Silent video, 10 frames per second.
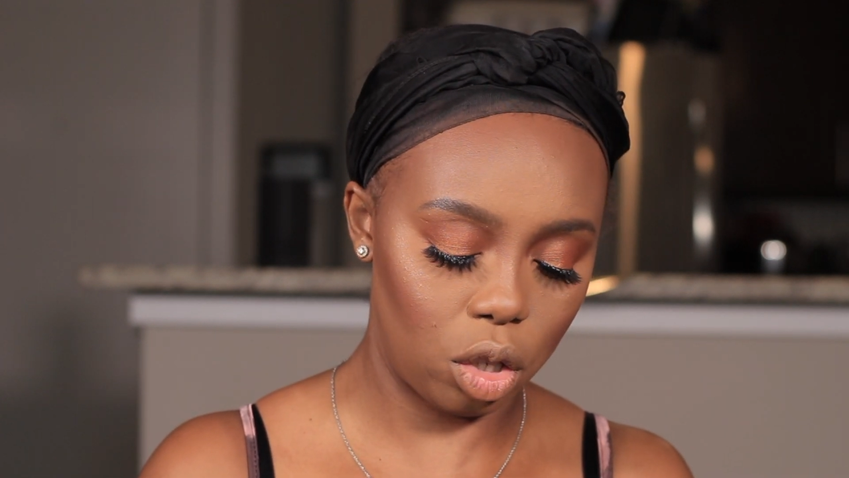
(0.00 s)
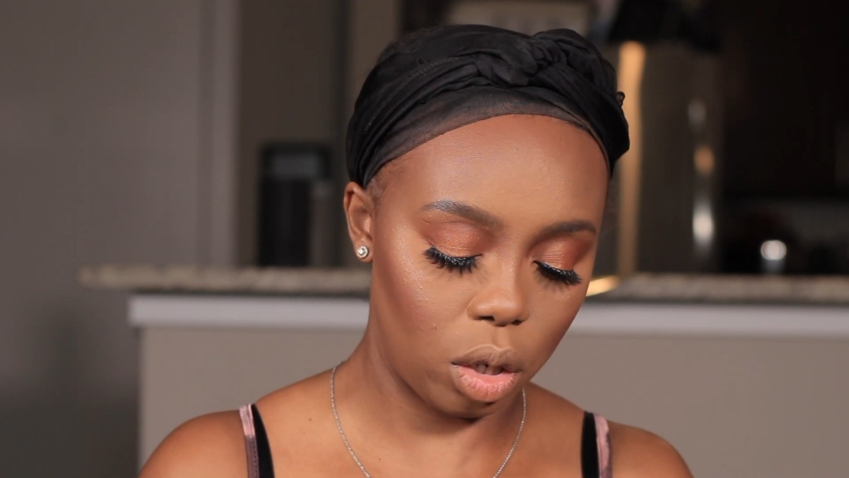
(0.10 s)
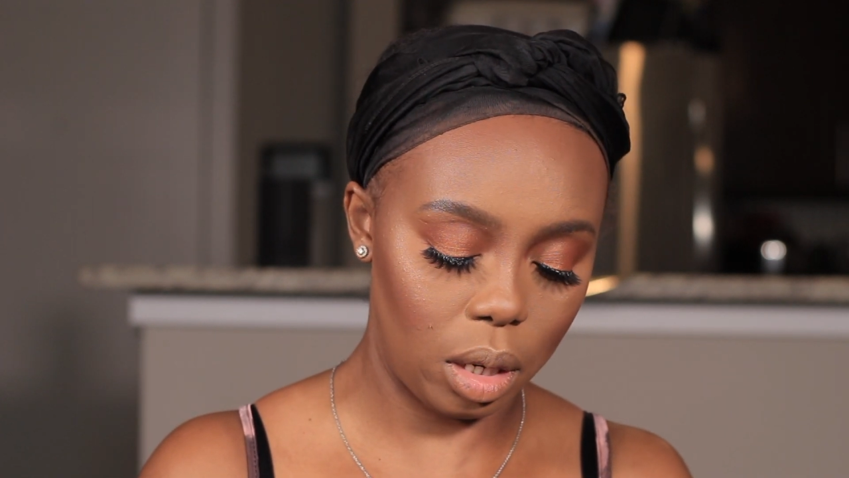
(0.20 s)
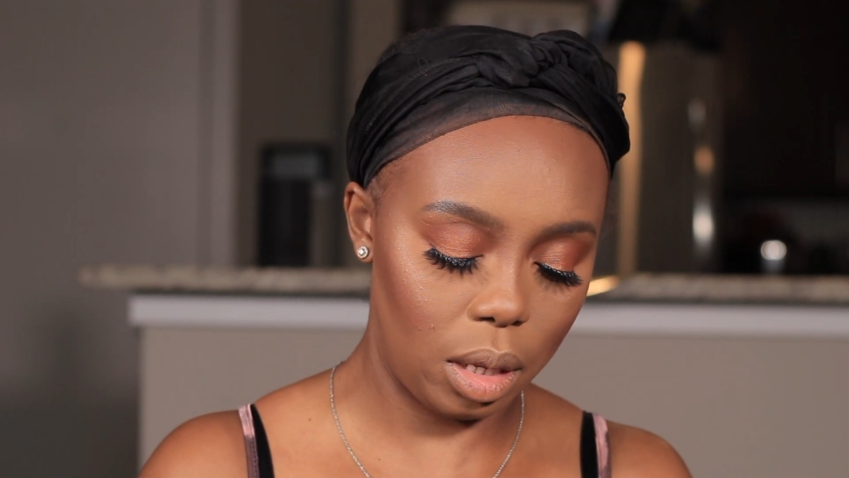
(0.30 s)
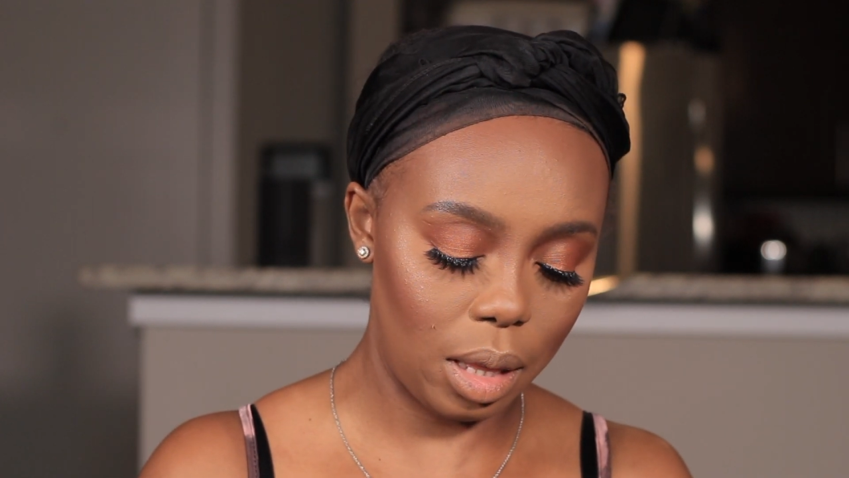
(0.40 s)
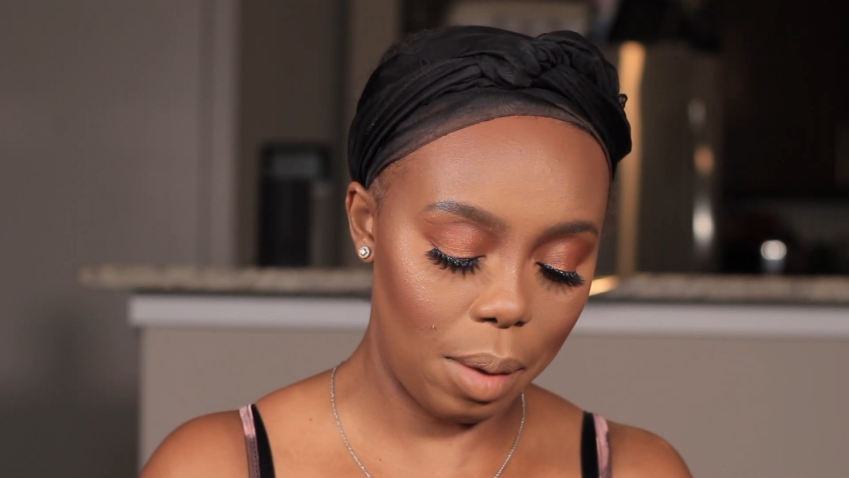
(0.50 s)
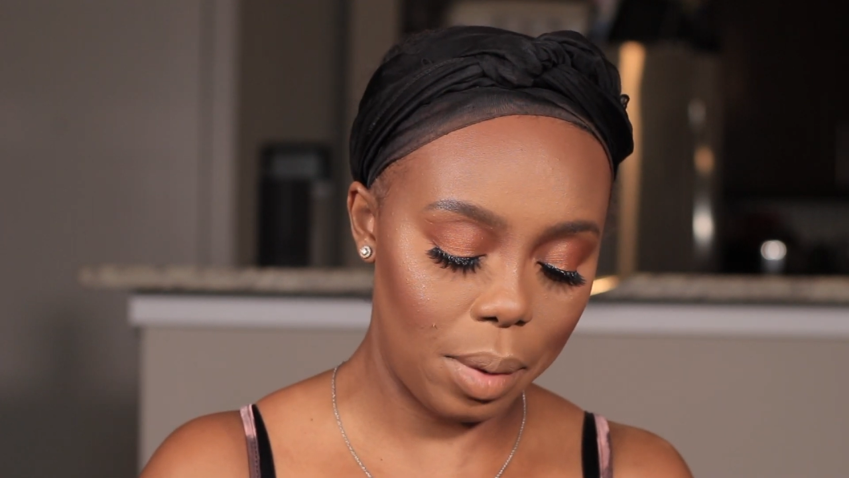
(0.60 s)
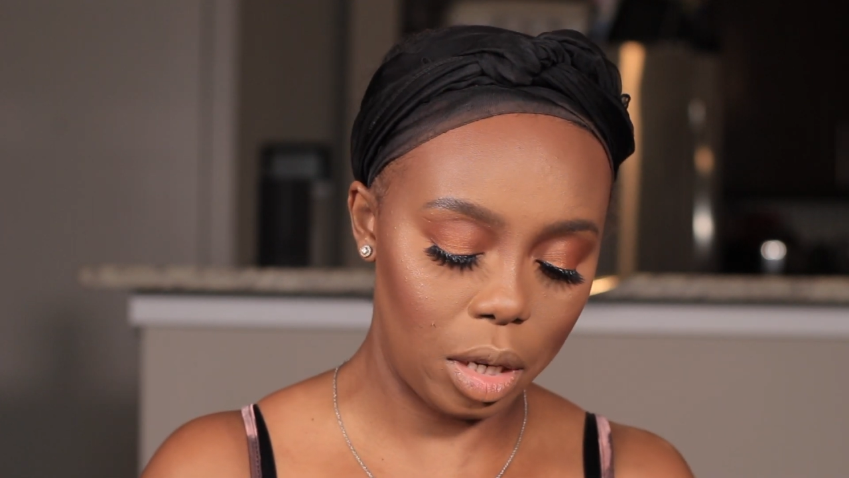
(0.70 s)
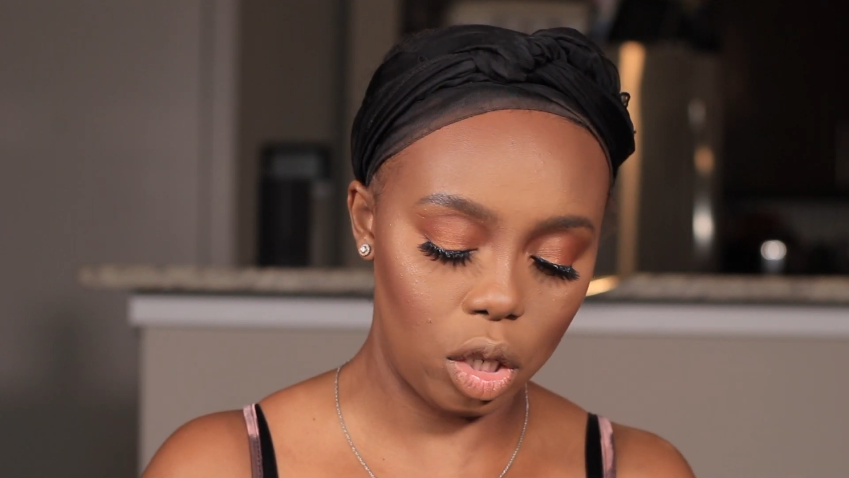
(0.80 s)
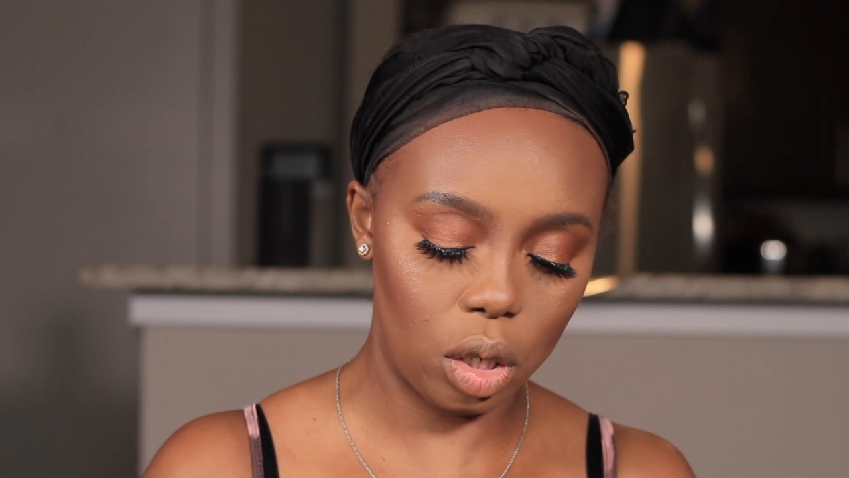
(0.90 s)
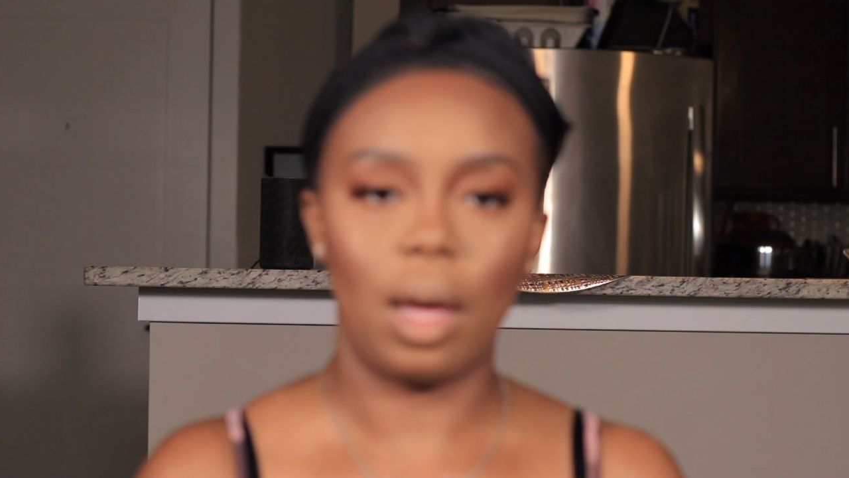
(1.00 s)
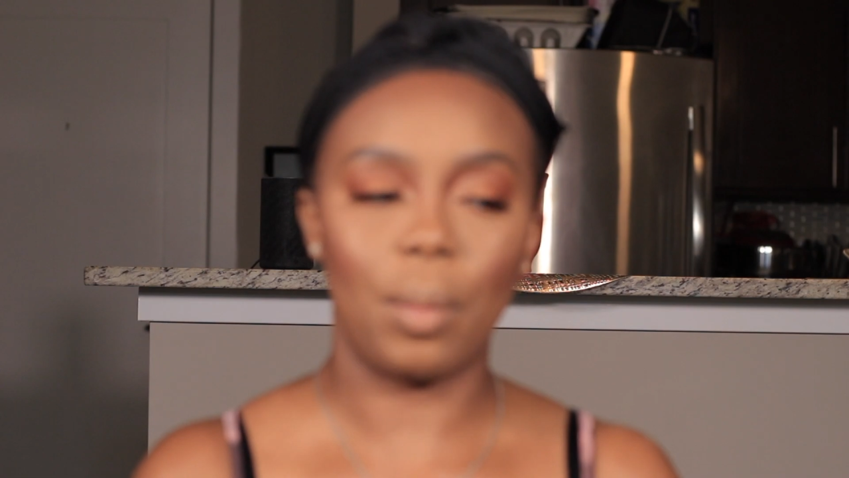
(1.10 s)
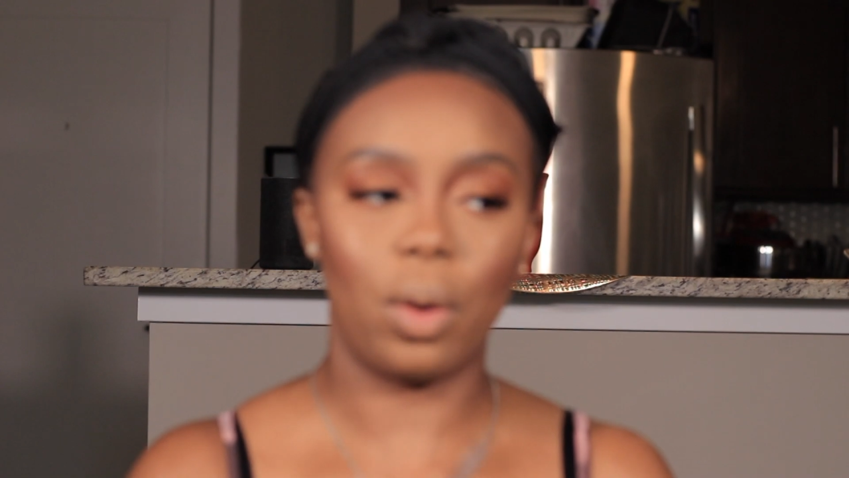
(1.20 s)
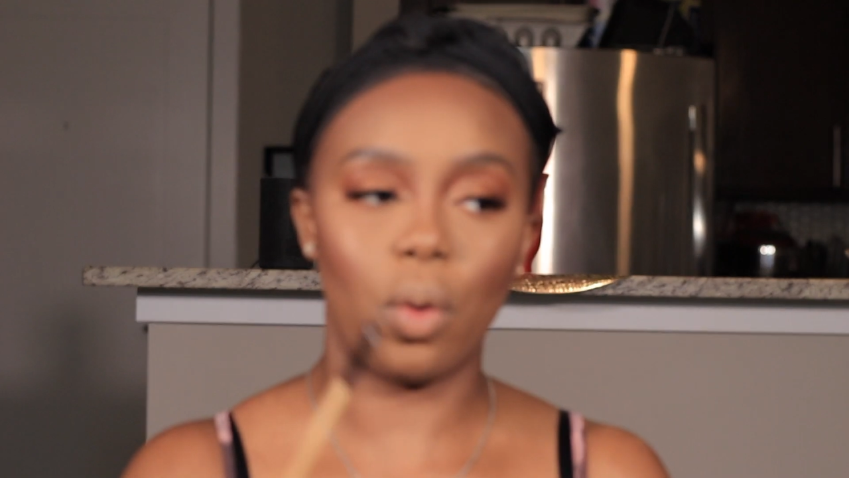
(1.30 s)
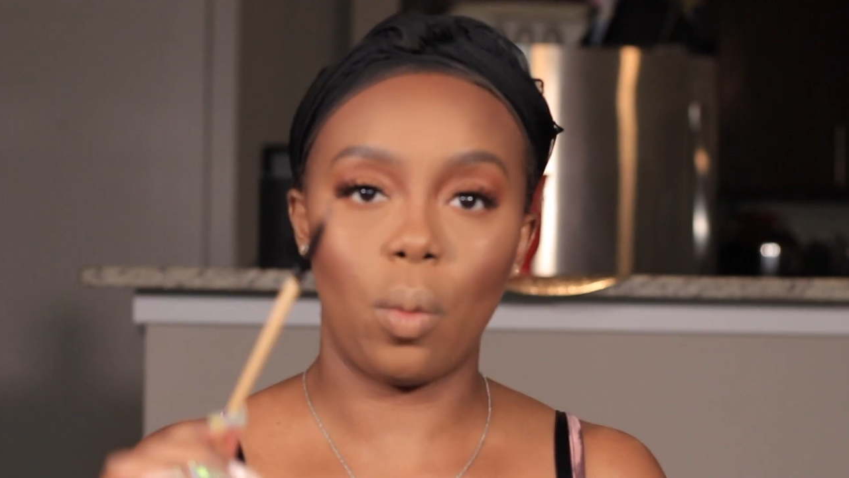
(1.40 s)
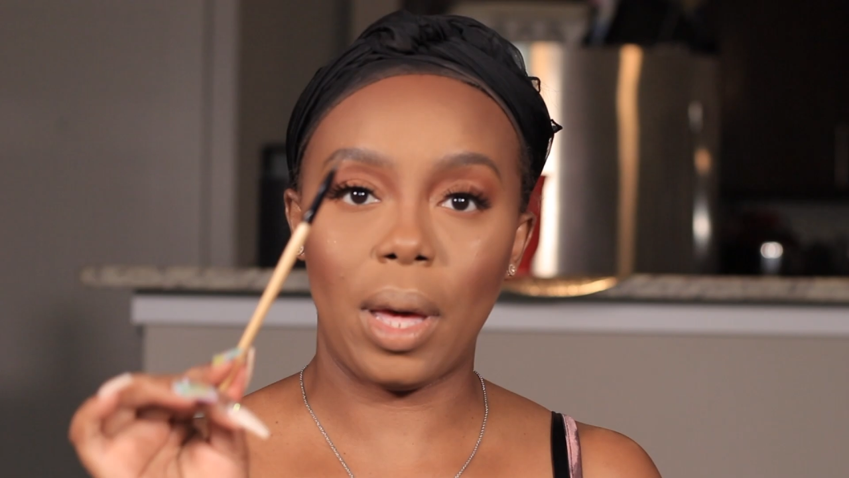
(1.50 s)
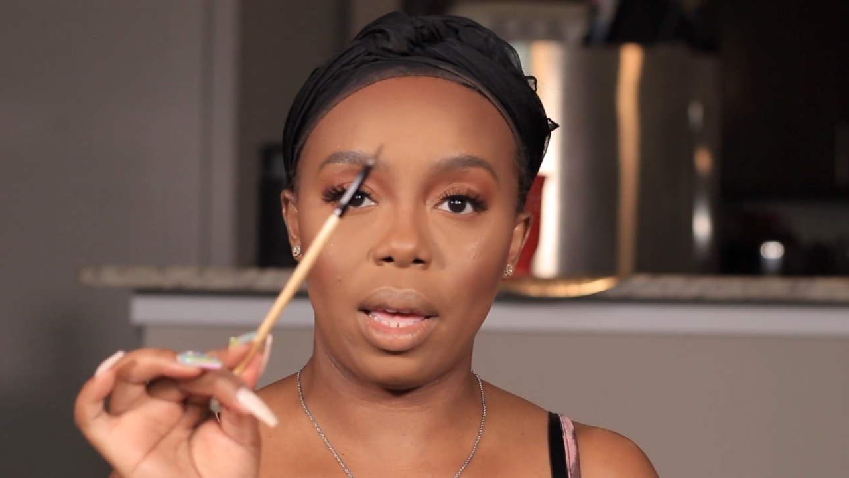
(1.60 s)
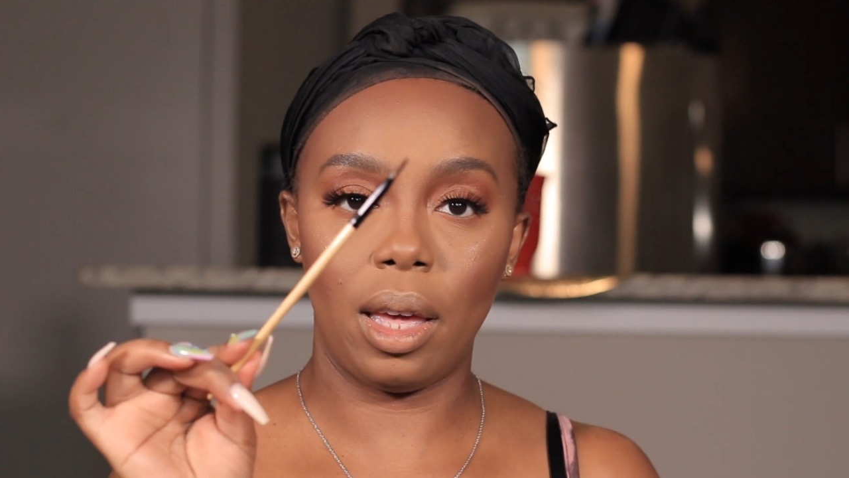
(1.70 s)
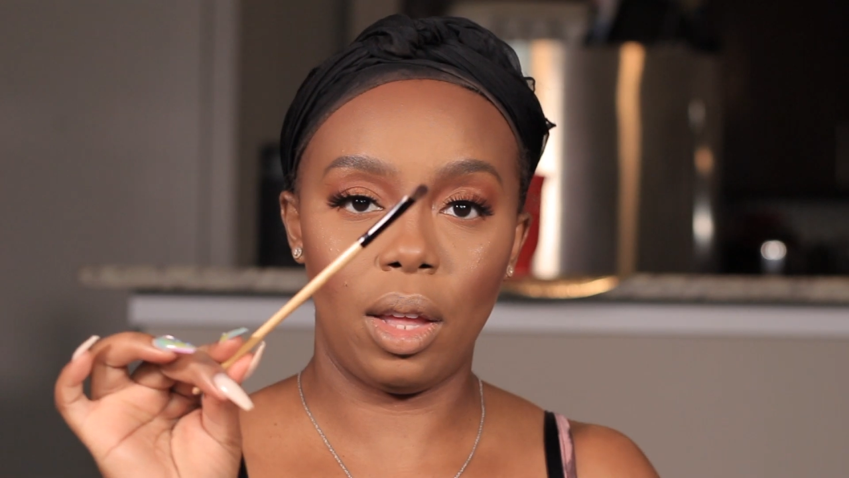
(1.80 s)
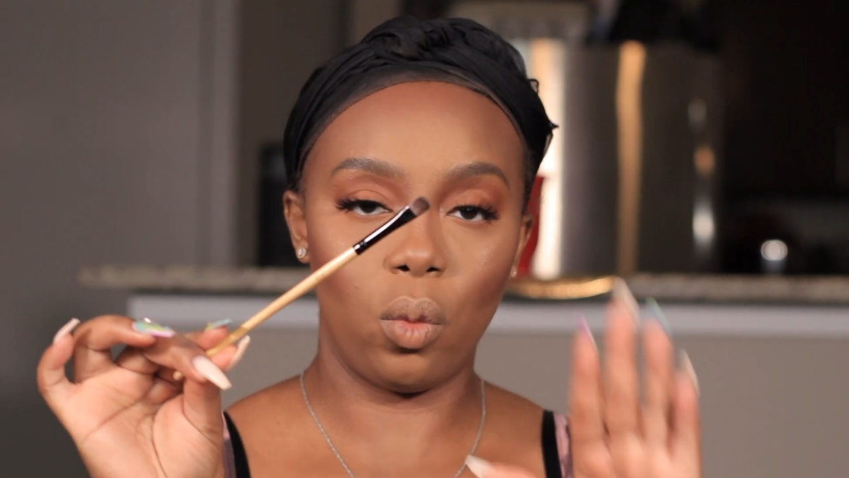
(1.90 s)
Shouldn't need that much. I'm going to go
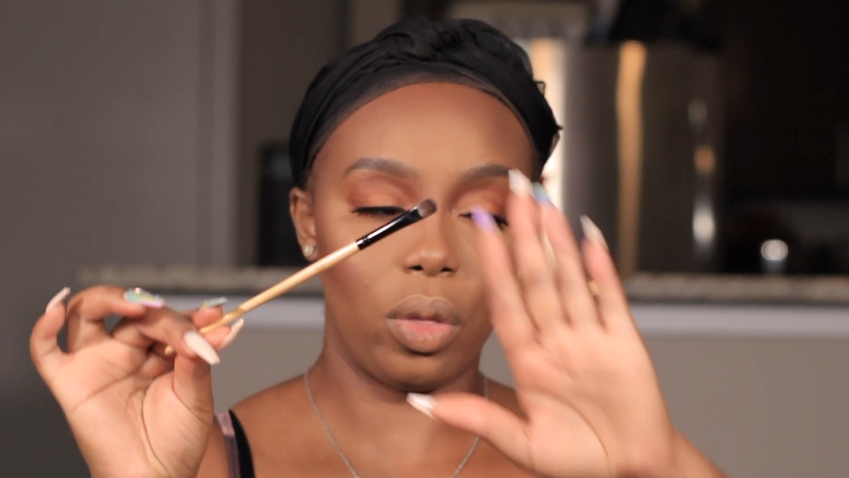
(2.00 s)
back in